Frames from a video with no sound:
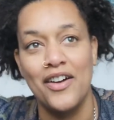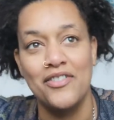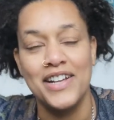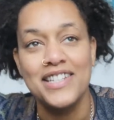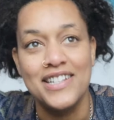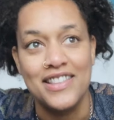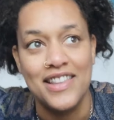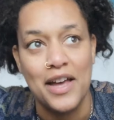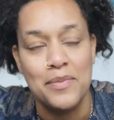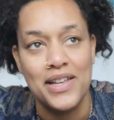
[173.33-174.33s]
a resident
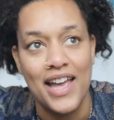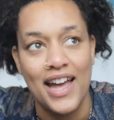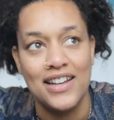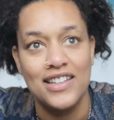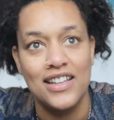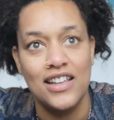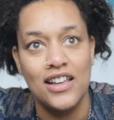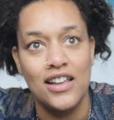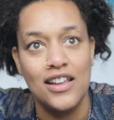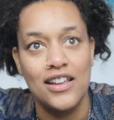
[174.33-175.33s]
there, but yet,
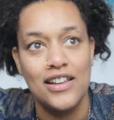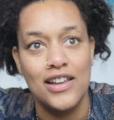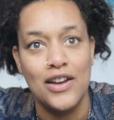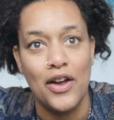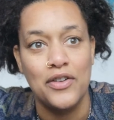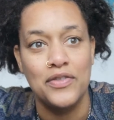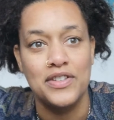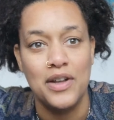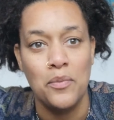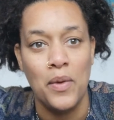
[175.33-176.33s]
you know, for
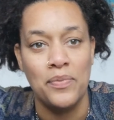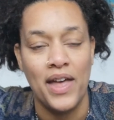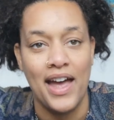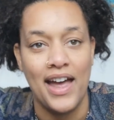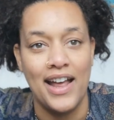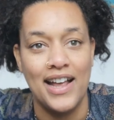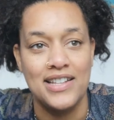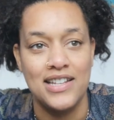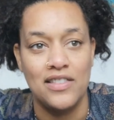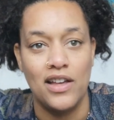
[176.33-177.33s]
someone that
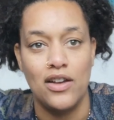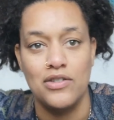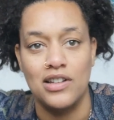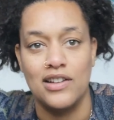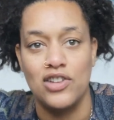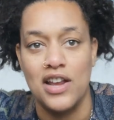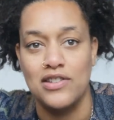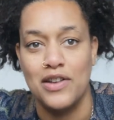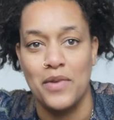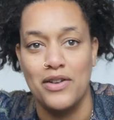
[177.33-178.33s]
has seen that coastline
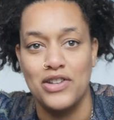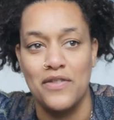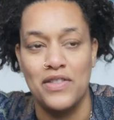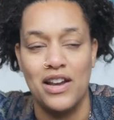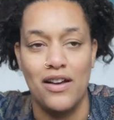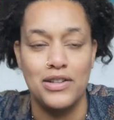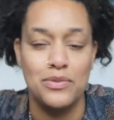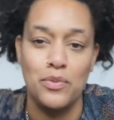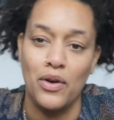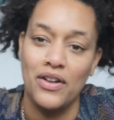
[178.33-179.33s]
change so much over the
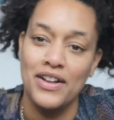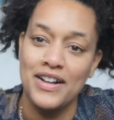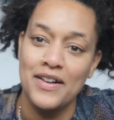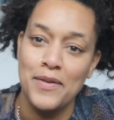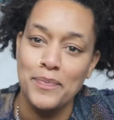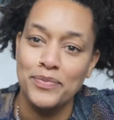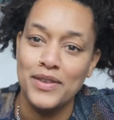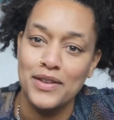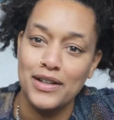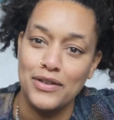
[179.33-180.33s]
last,
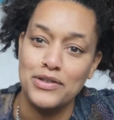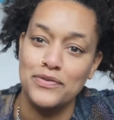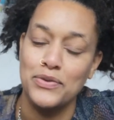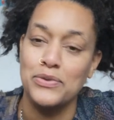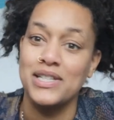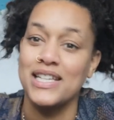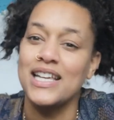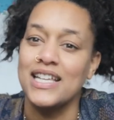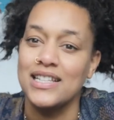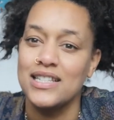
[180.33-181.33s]
close to 40
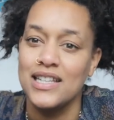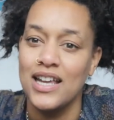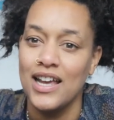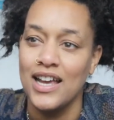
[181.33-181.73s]
years,